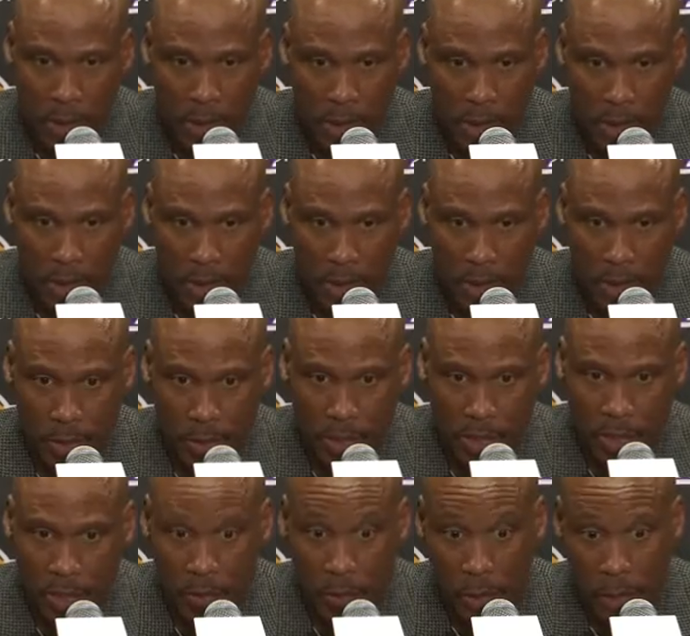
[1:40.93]

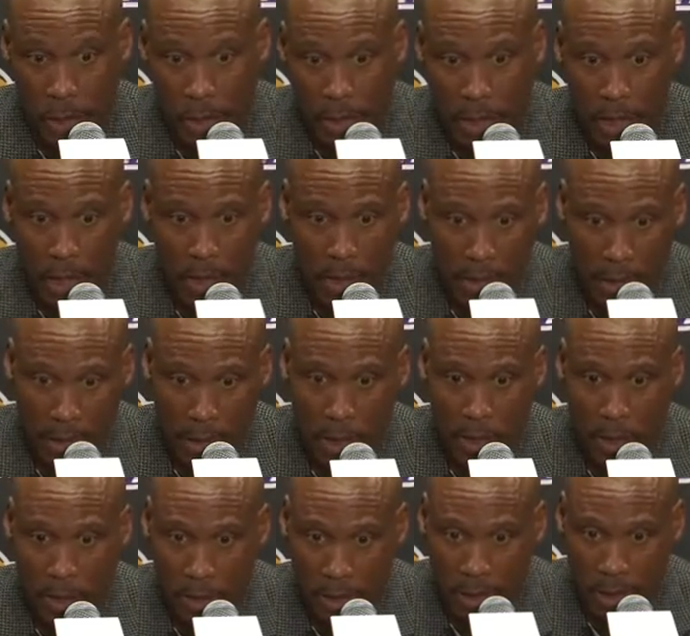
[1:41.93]
especially for our guys to
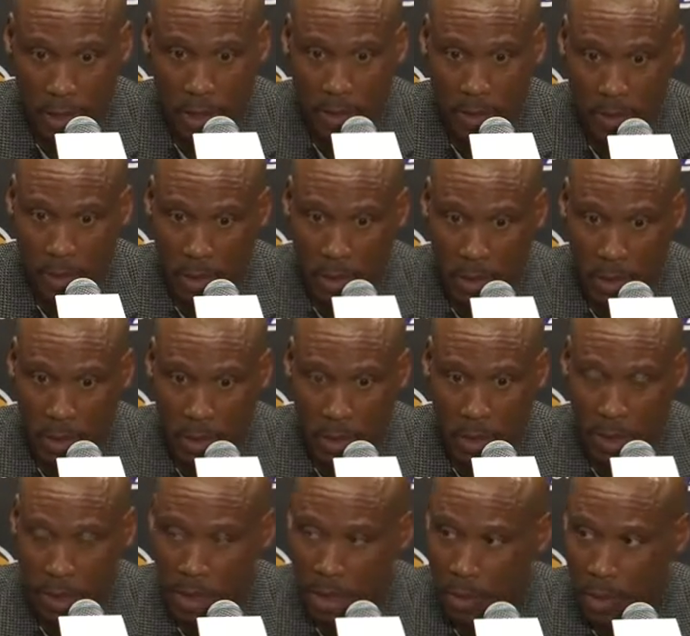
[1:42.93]
see it on tape, you know, in the
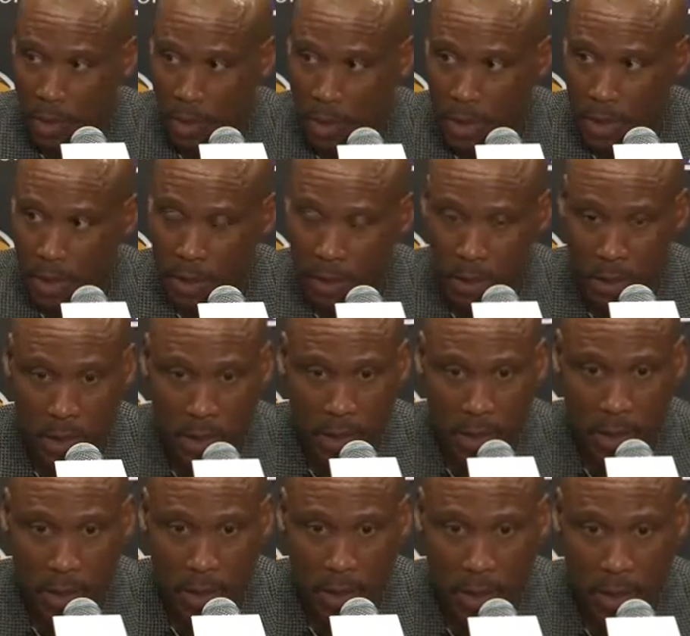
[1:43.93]
next couple of days to
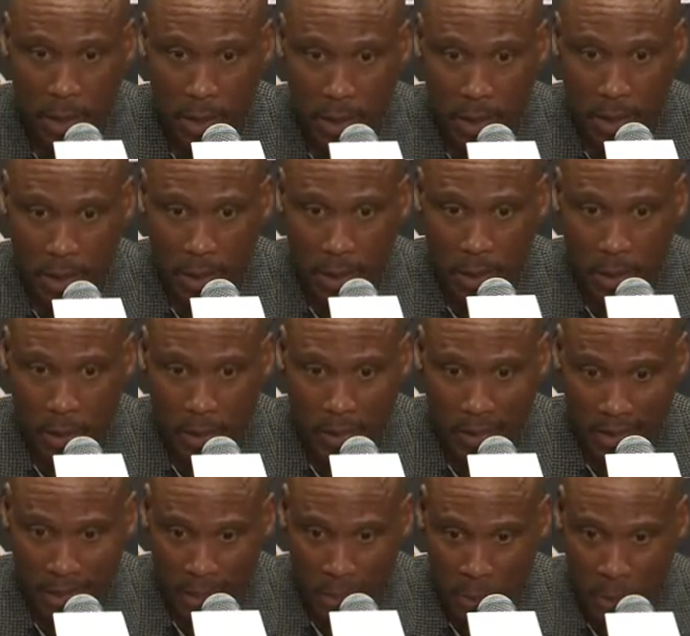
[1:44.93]
see, you know,
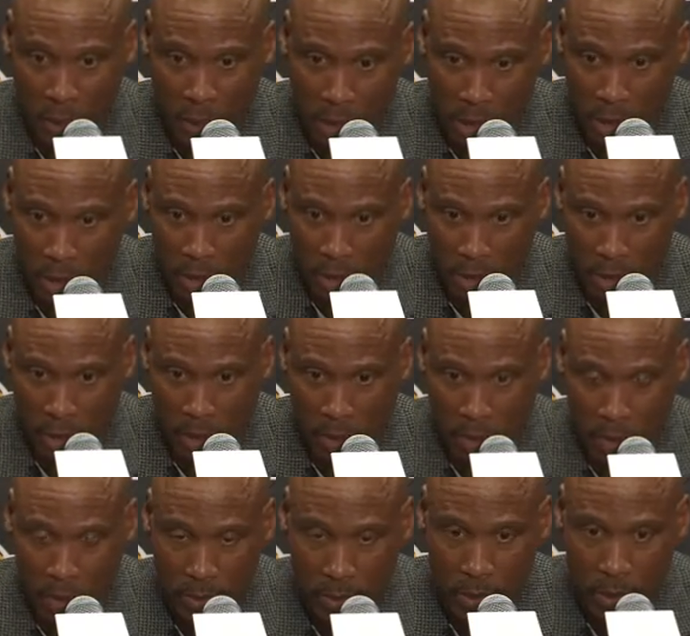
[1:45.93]
everything that we talked
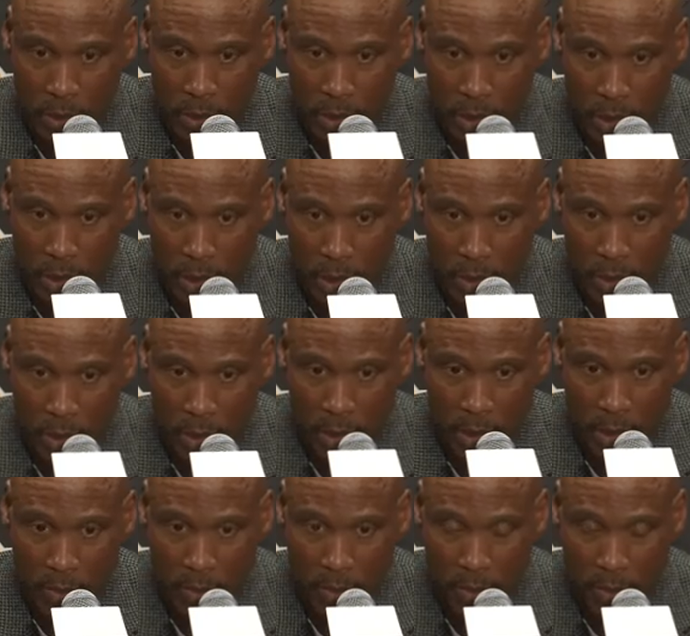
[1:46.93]
about, you know,
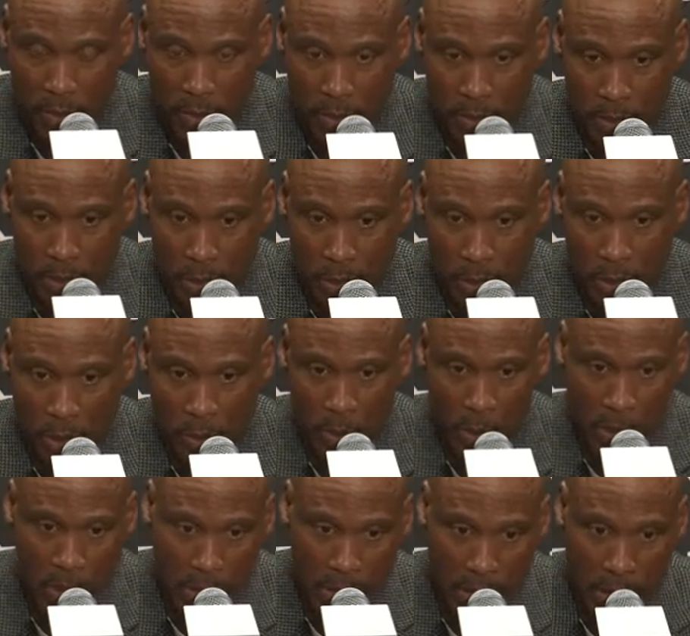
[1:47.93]
our
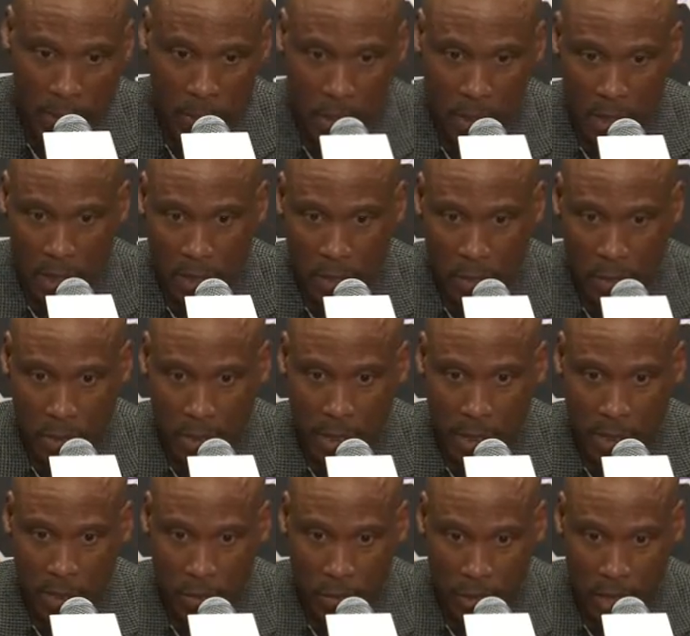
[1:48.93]
baseline drives when
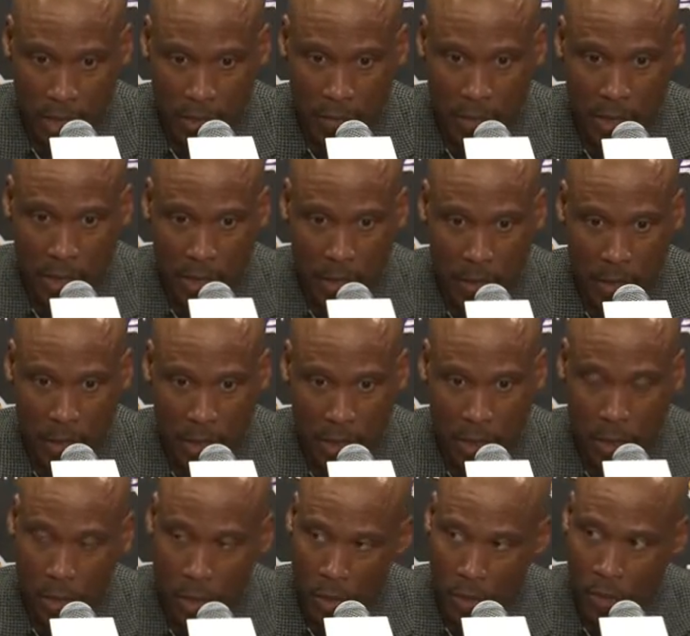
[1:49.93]
guys are driving, how we're
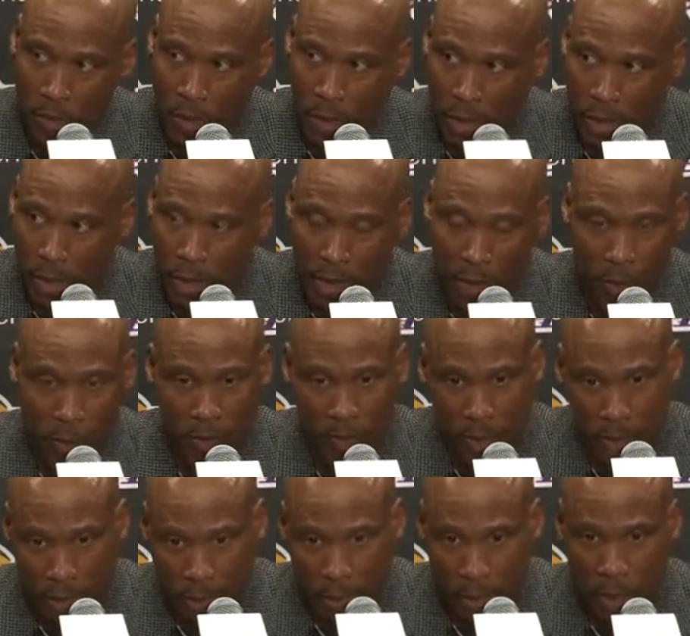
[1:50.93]
getting over there and how we're
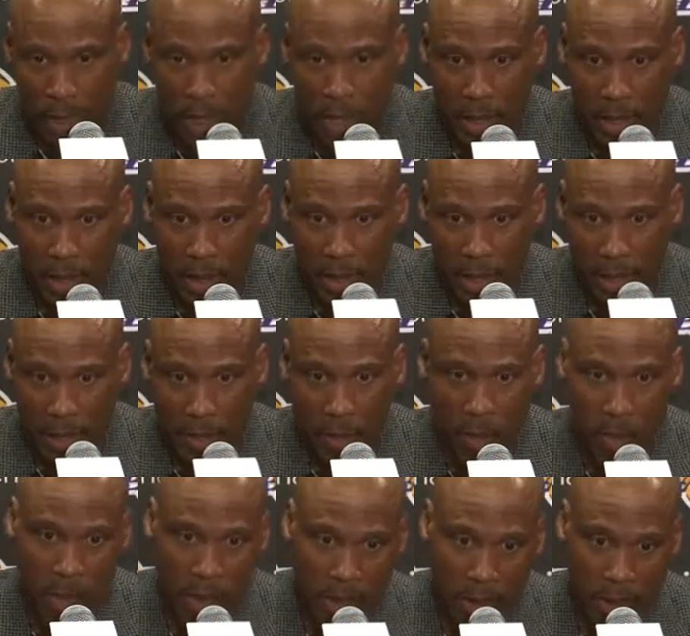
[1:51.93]
V-ing back and then how
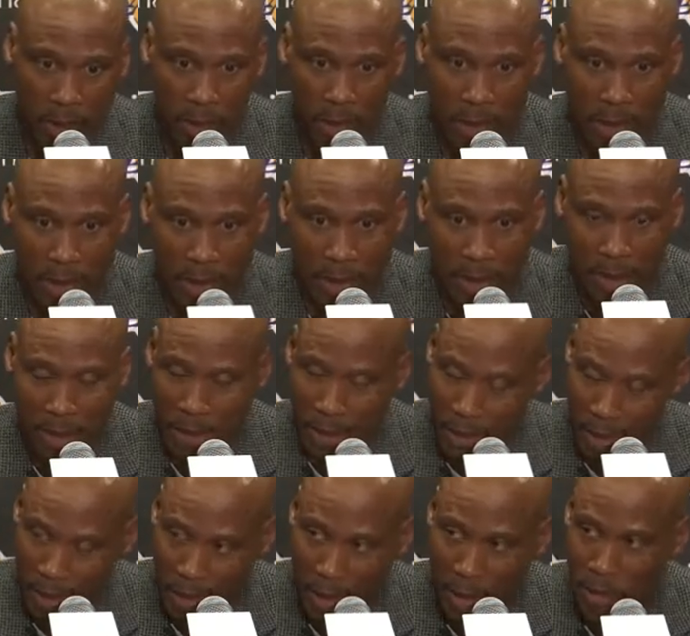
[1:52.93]
we're getting
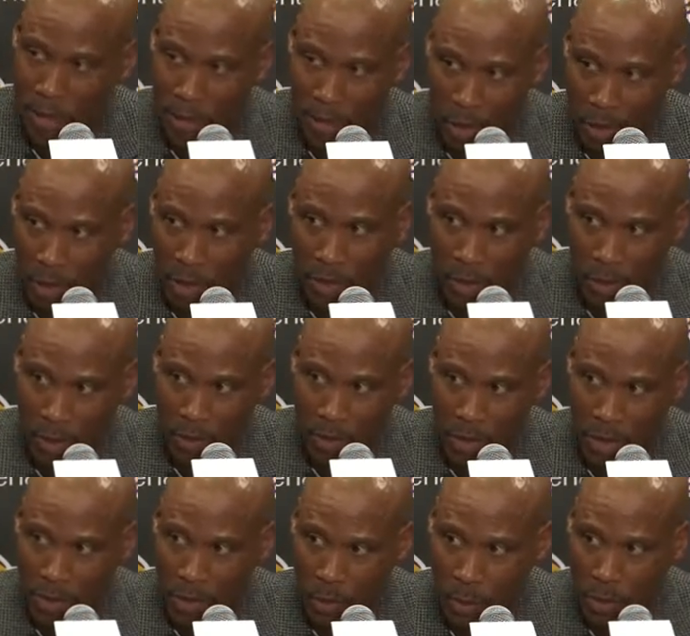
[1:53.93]
to the net, just all the little
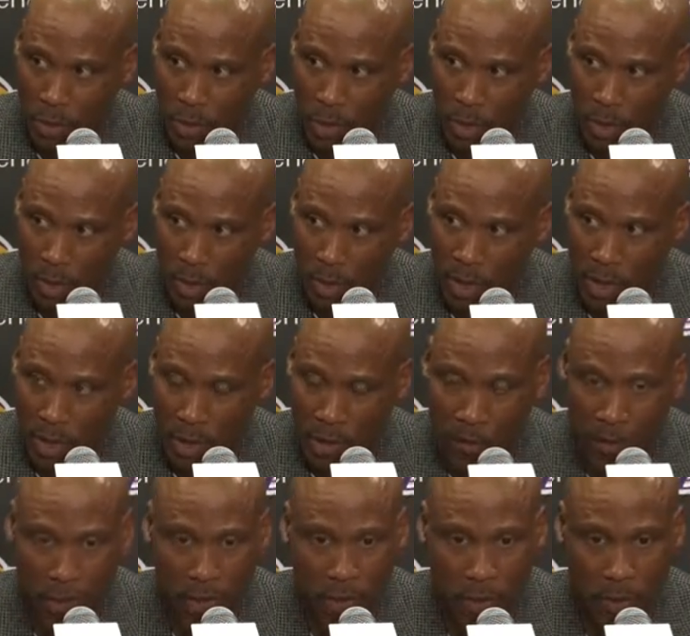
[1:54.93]
things that we talked about
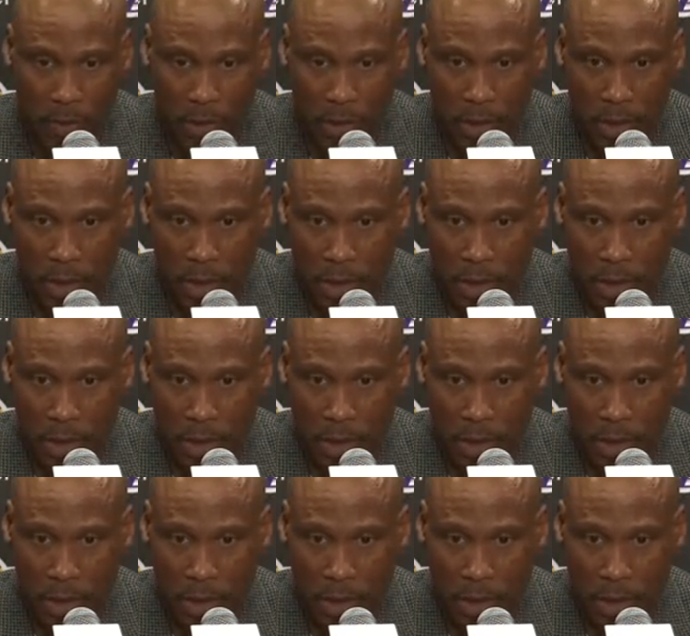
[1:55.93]
defensively,